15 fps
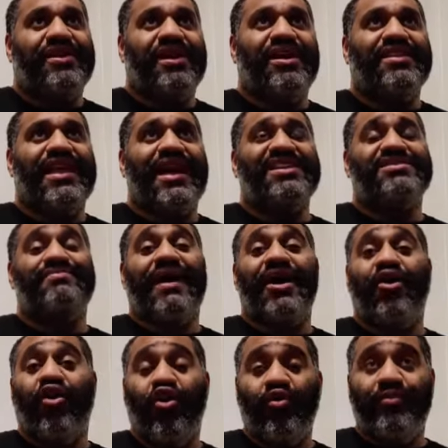That is my
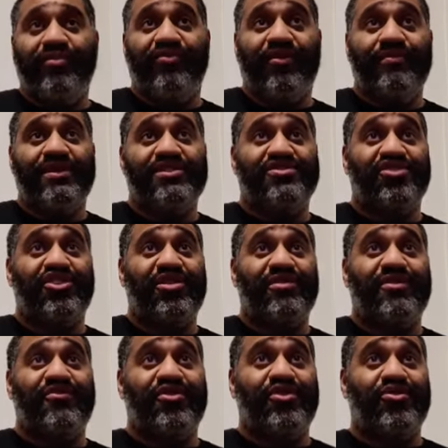hope from this tournament
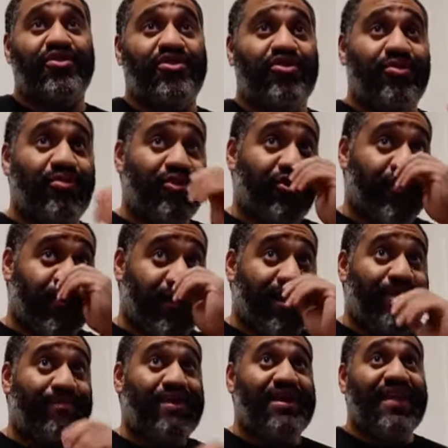for Yuya Uemura,
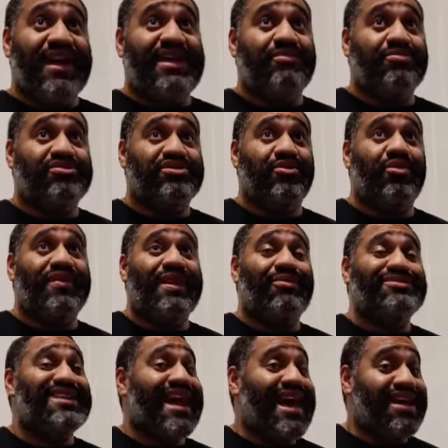being that he was the one that was
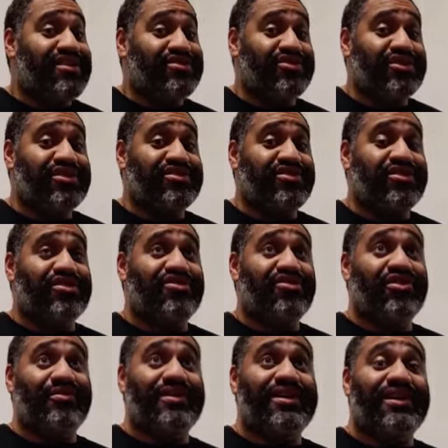entered into the
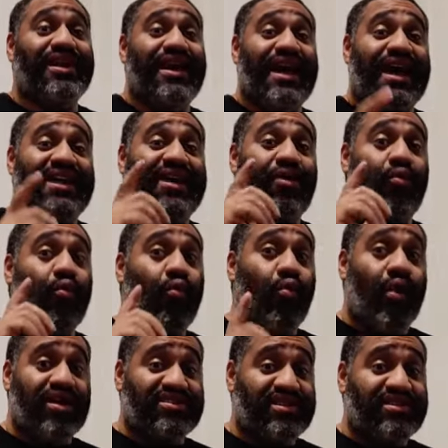tournament and it
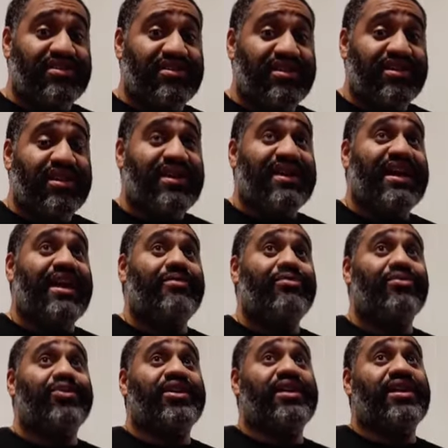wasn't Gabriel
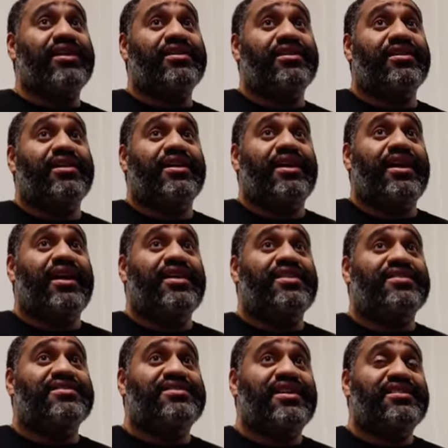Kidd in this
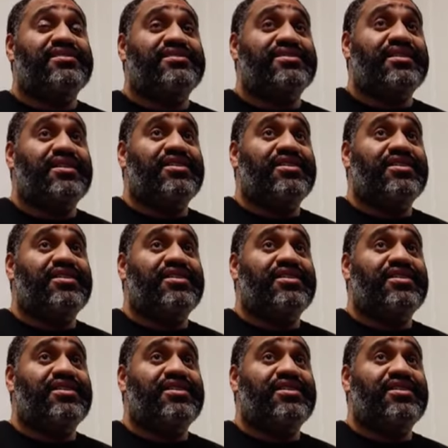sense.